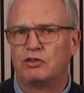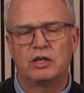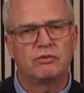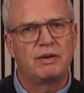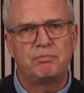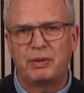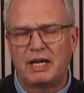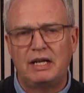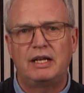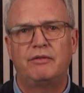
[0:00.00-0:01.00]
just
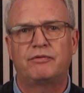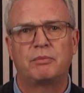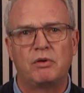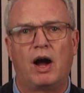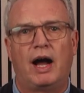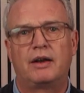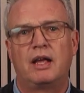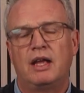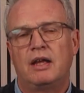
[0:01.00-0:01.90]
repeating from your heart